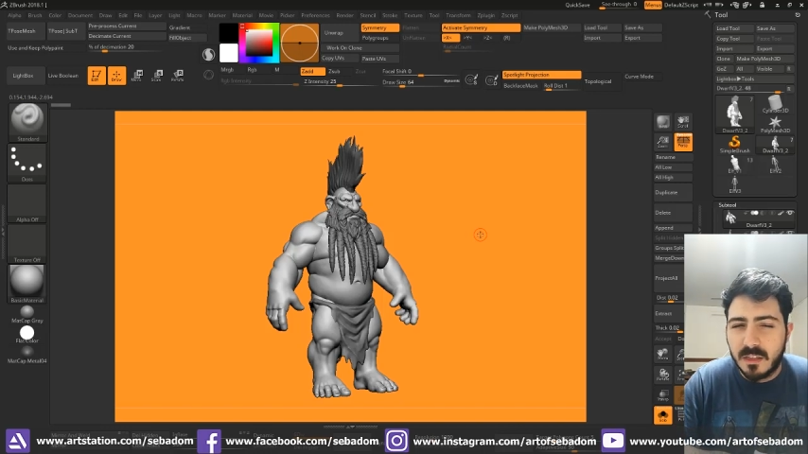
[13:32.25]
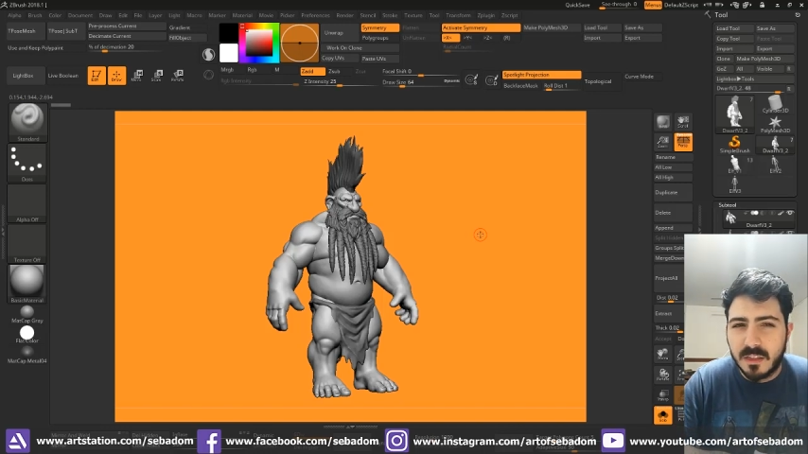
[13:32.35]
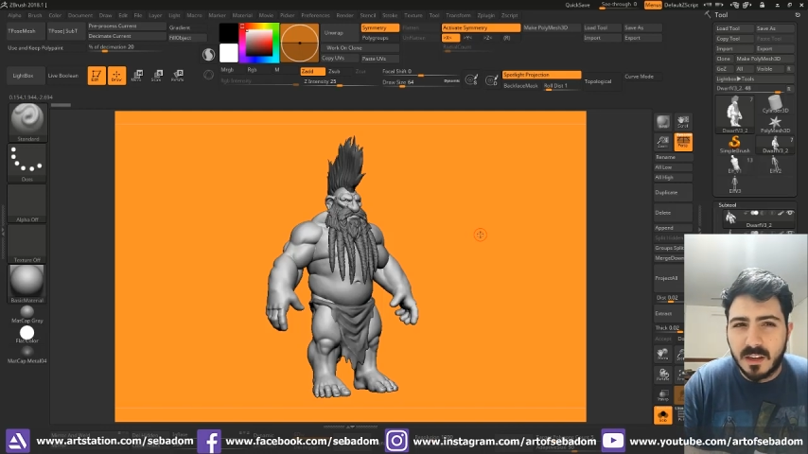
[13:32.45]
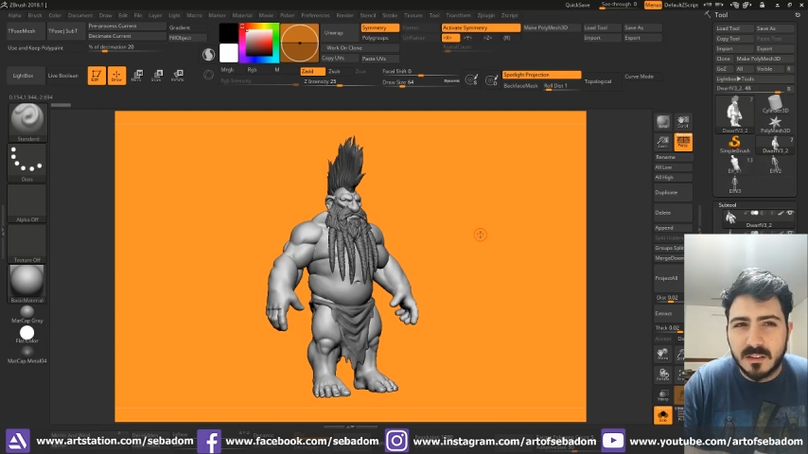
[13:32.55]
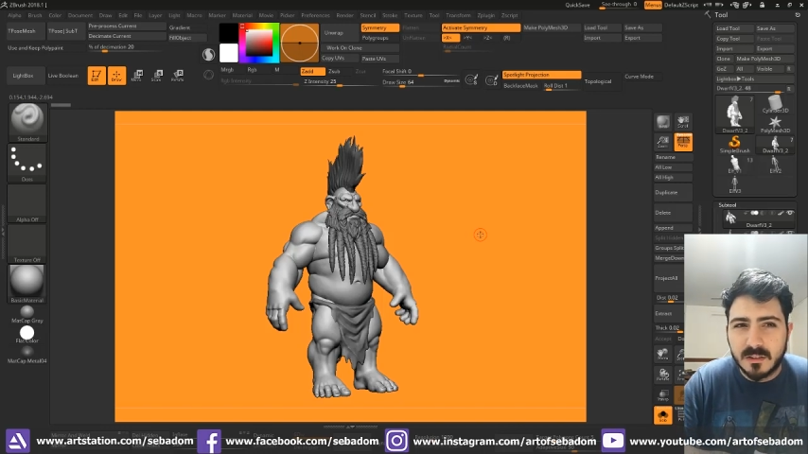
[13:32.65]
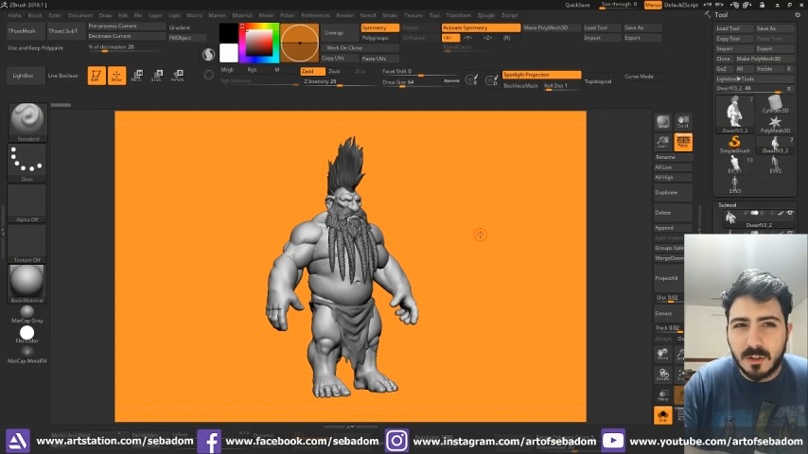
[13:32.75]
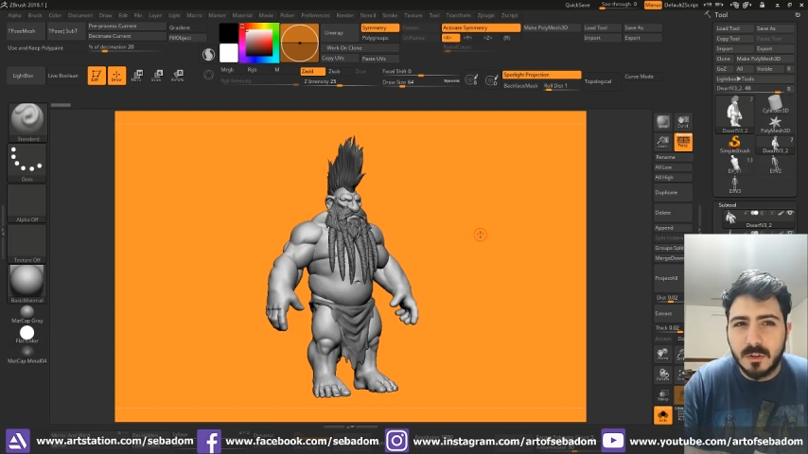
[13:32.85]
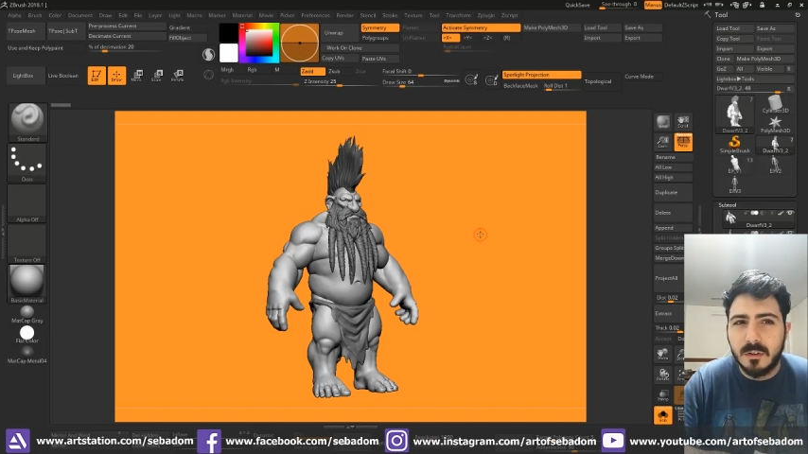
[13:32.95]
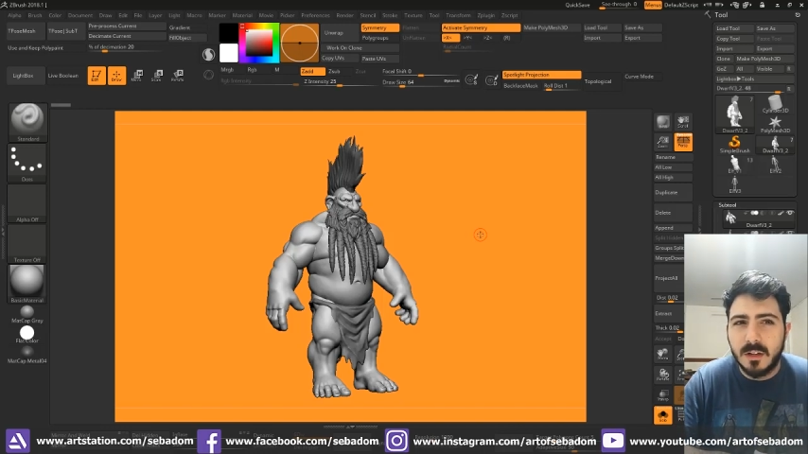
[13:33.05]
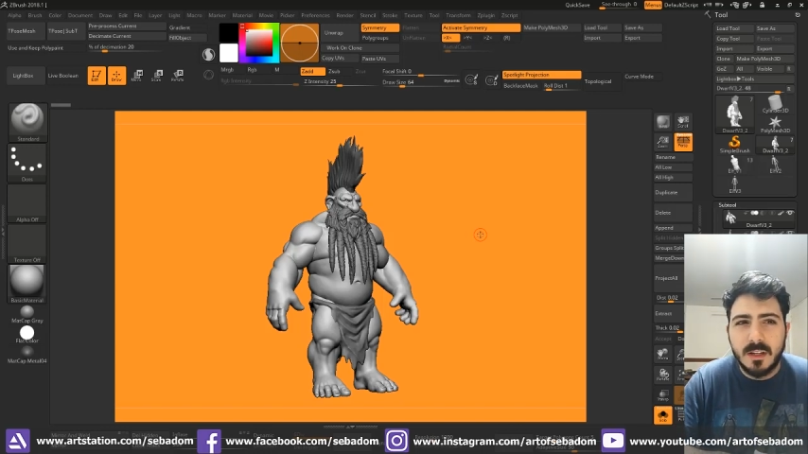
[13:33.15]
think it's
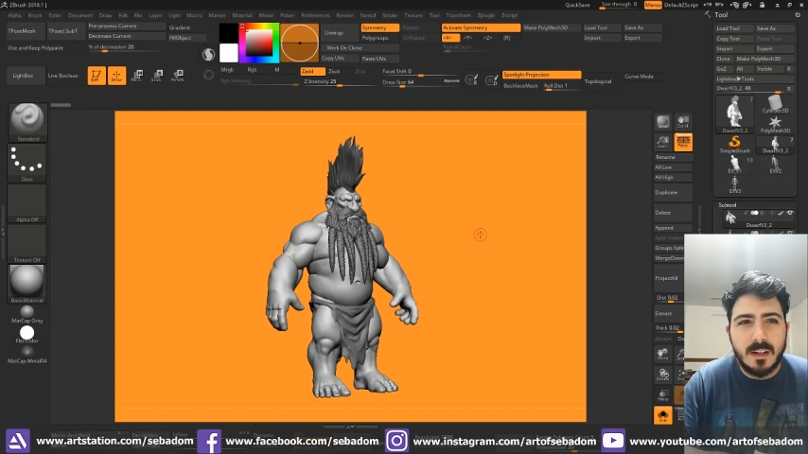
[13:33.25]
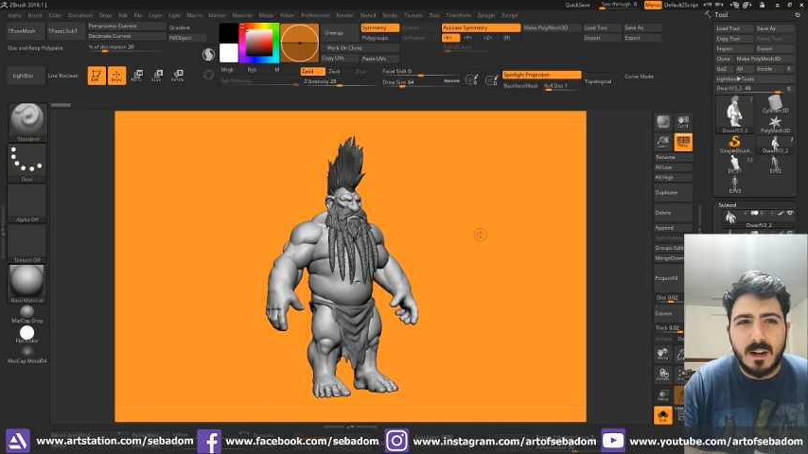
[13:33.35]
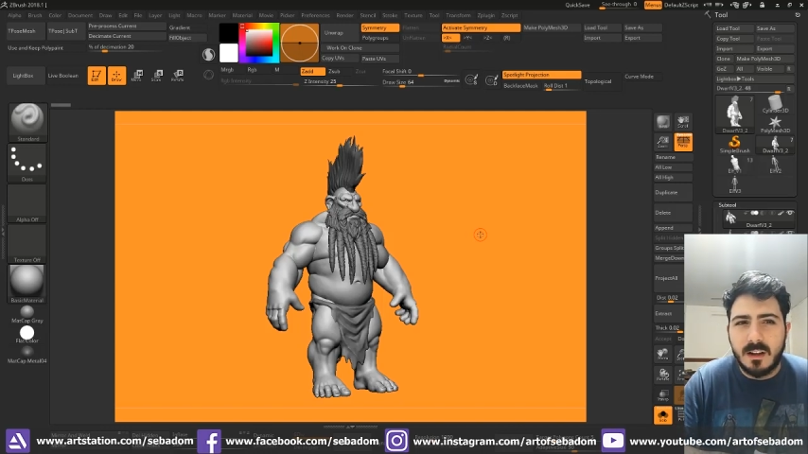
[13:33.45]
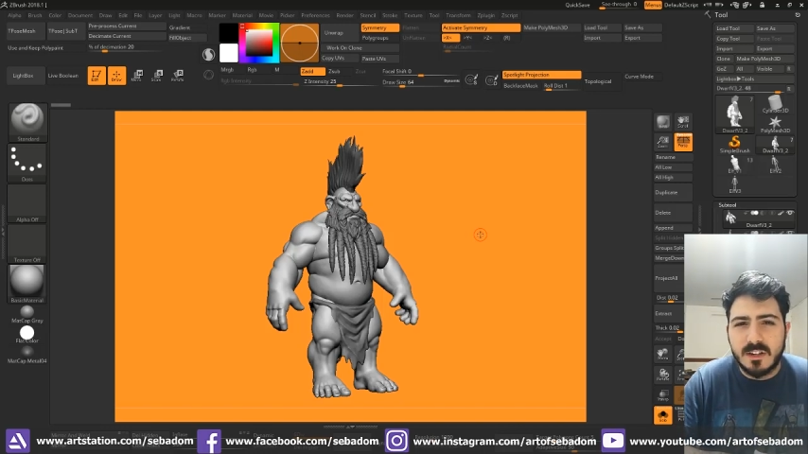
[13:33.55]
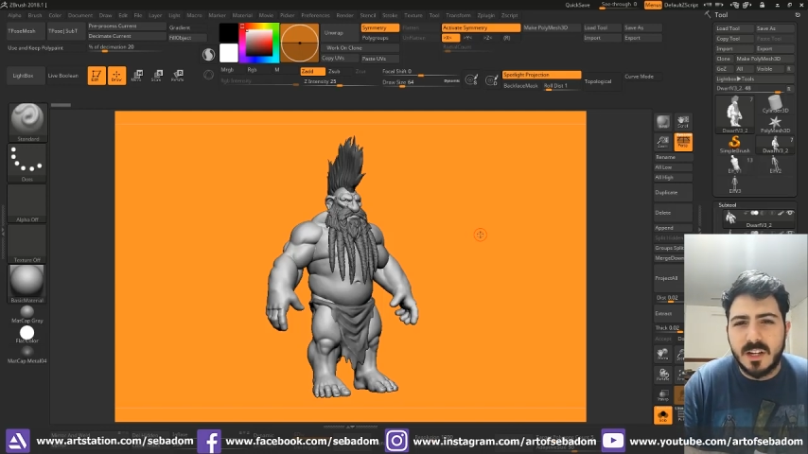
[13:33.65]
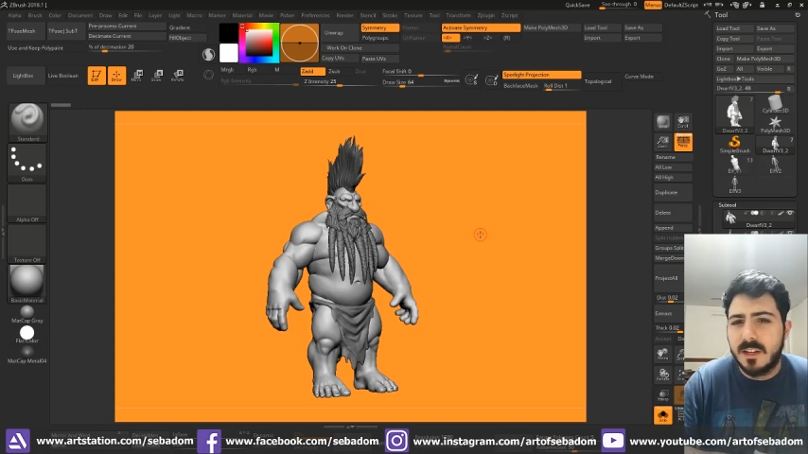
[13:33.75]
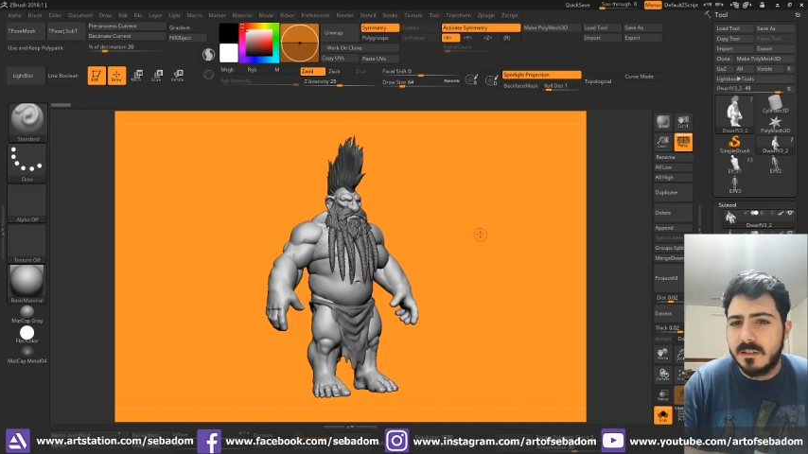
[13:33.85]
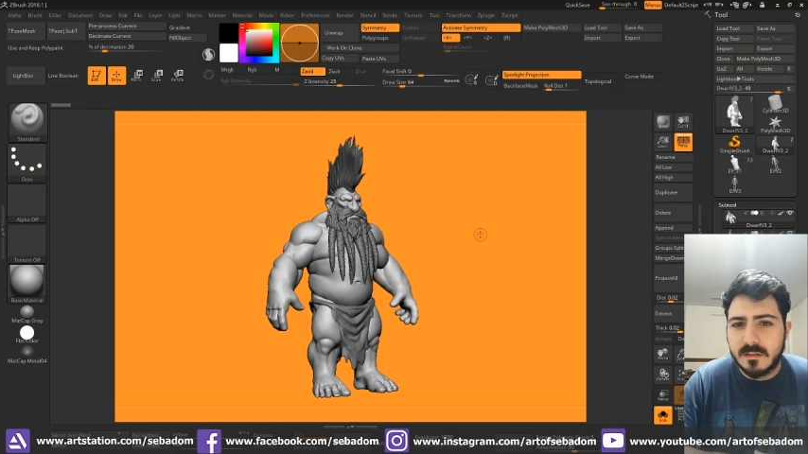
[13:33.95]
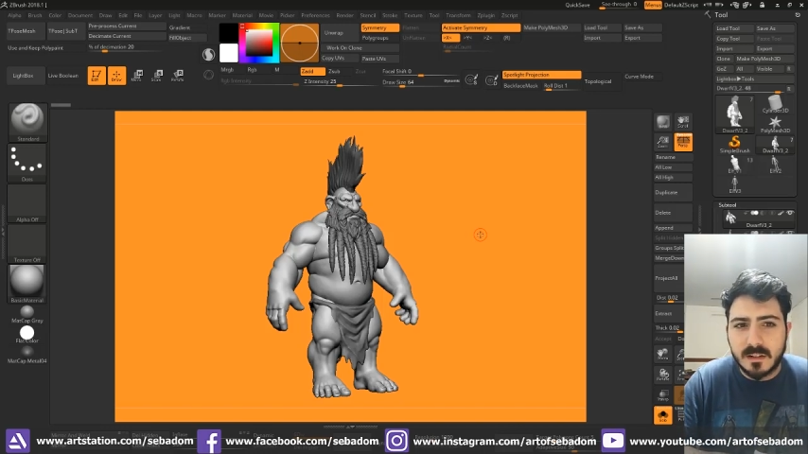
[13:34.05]
called a giant